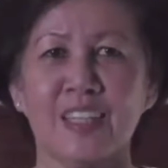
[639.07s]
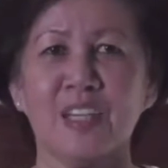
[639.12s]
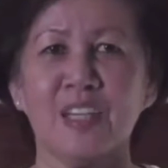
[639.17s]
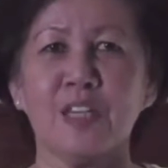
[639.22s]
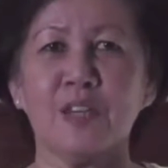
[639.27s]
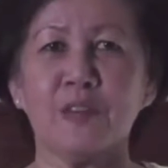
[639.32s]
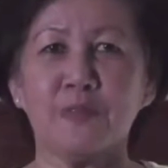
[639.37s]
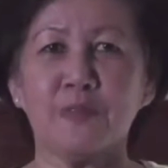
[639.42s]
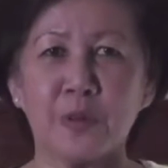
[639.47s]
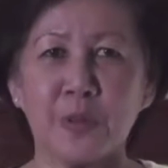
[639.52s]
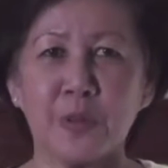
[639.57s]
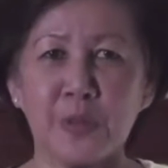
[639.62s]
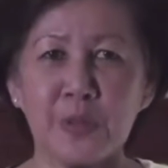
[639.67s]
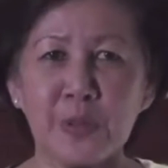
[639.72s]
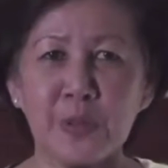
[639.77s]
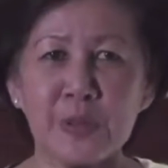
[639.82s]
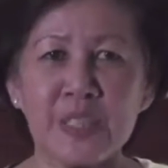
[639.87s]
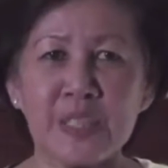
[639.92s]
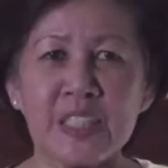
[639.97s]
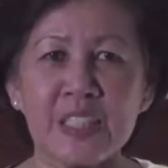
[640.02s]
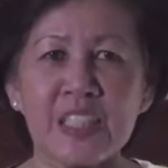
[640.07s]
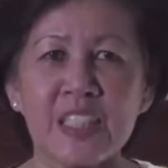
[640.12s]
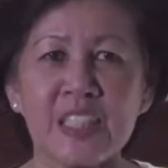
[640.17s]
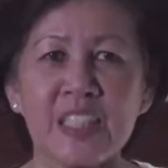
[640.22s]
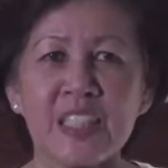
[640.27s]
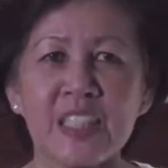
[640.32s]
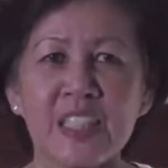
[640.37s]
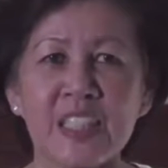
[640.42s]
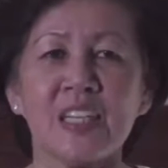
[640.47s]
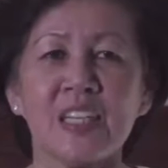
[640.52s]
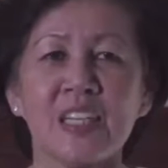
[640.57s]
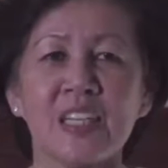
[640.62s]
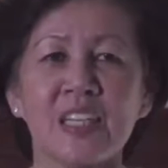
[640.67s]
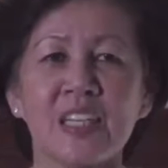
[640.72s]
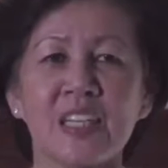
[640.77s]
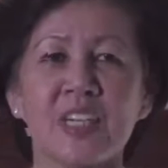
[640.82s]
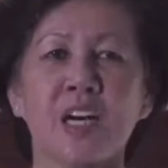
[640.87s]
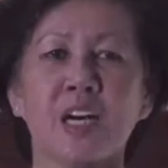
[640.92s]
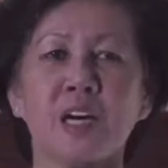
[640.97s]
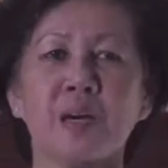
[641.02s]
for unity
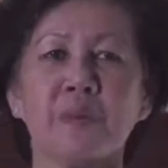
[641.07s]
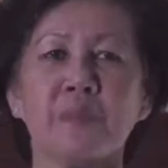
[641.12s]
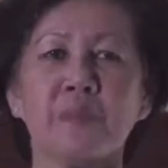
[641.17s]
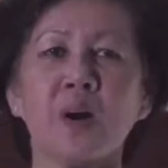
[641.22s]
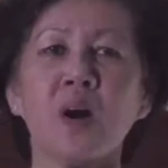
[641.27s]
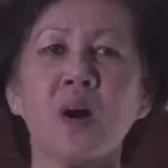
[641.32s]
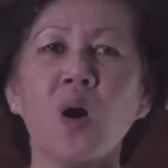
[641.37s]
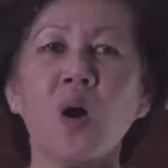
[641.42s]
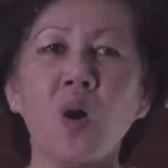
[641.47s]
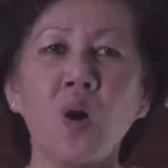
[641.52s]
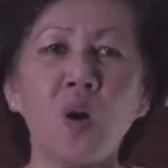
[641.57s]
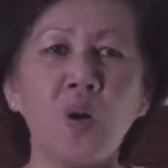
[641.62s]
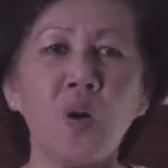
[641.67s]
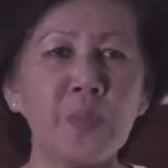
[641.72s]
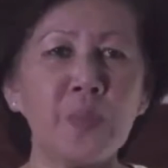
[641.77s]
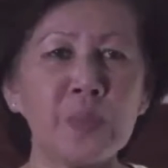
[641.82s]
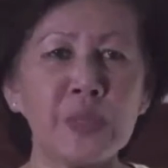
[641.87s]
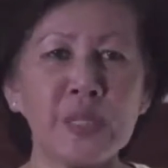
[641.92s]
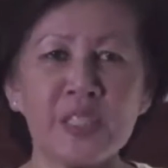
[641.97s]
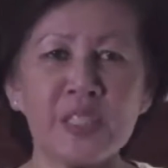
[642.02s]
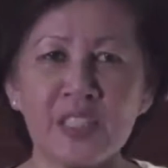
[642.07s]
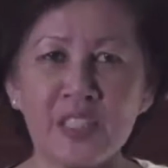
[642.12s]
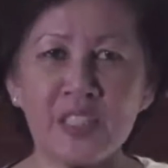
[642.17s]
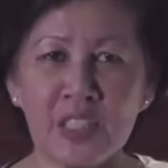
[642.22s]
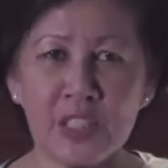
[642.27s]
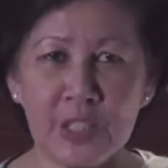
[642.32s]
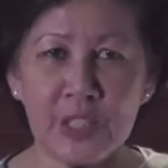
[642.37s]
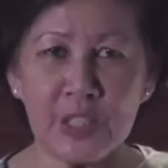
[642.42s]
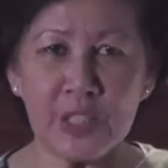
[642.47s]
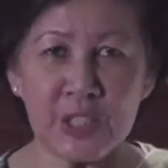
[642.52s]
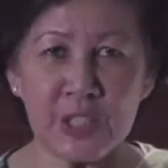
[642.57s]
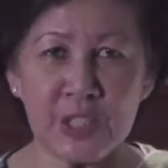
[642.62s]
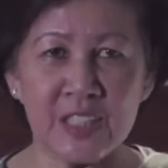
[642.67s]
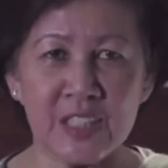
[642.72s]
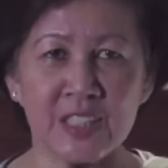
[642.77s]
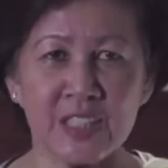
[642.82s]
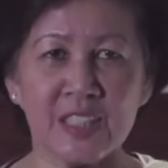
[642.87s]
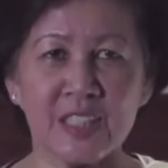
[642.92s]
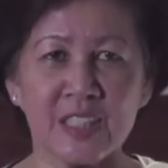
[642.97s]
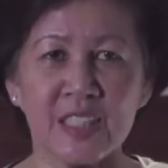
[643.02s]
among all Buddhist
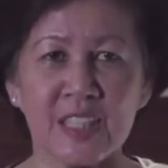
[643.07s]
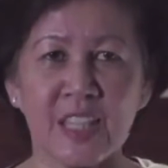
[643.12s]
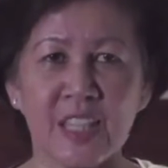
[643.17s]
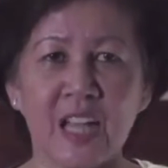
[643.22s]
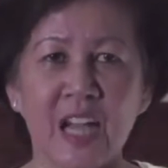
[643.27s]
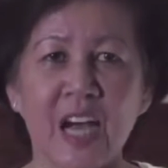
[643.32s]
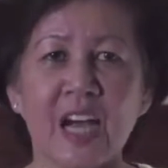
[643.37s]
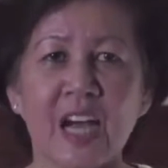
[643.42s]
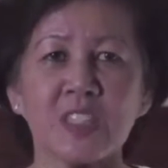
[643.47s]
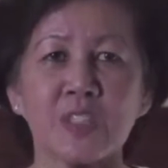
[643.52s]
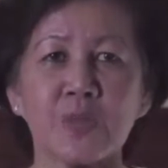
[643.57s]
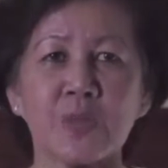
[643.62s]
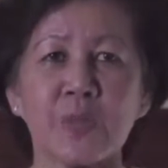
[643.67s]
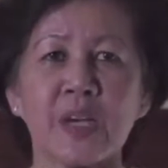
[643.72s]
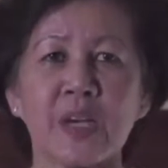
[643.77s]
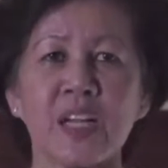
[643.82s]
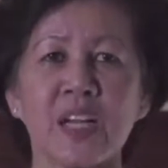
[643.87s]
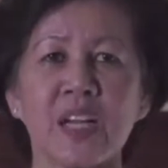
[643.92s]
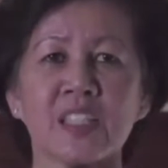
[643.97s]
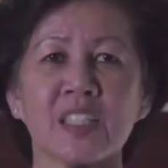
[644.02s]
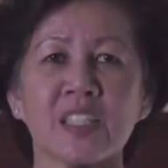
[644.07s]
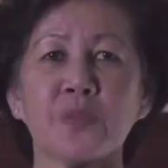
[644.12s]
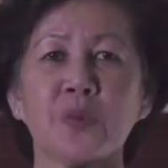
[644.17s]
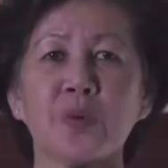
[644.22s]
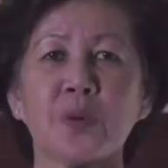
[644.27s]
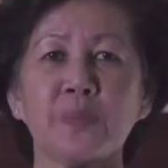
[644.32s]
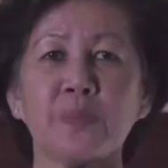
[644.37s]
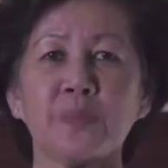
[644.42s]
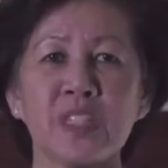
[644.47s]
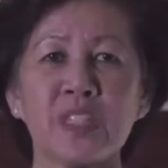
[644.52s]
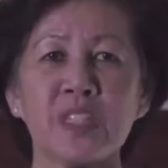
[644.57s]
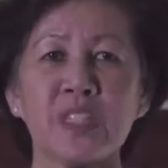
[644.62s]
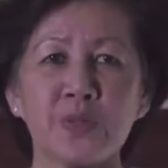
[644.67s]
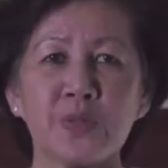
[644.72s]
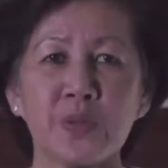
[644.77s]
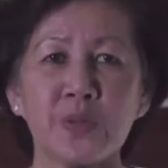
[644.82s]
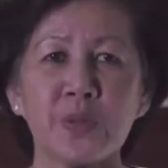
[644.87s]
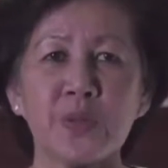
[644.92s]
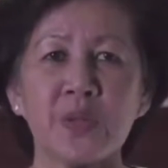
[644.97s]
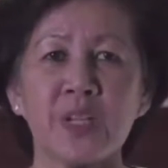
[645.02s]
traditions, as well as for
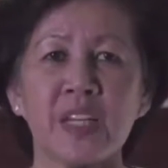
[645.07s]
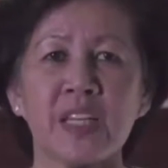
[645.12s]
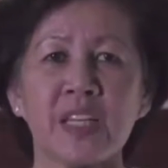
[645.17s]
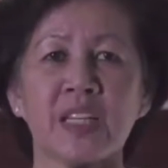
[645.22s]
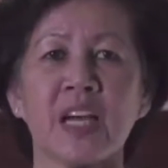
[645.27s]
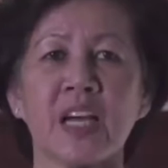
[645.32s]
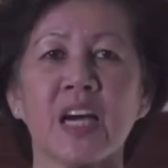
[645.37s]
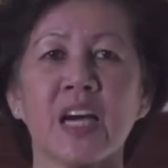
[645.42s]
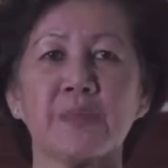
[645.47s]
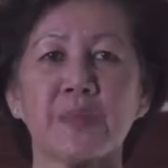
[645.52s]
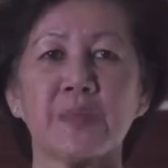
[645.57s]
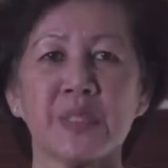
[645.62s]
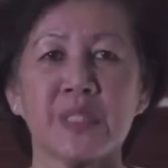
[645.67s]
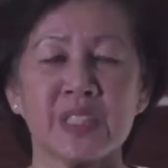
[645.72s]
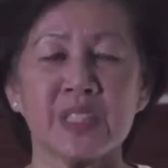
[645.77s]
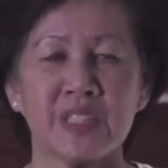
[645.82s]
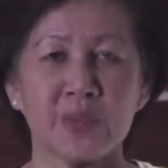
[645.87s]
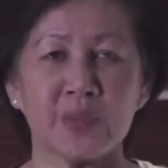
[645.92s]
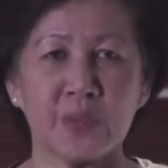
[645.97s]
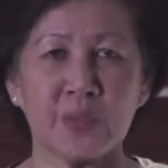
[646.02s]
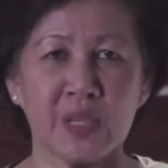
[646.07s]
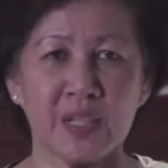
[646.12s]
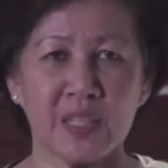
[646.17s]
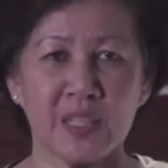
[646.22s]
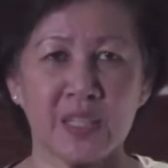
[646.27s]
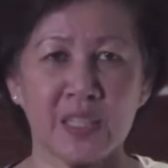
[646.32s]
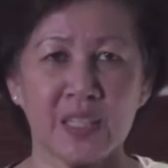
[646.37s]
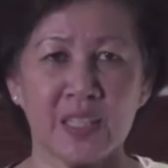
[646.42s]
peaceful and harmonious world.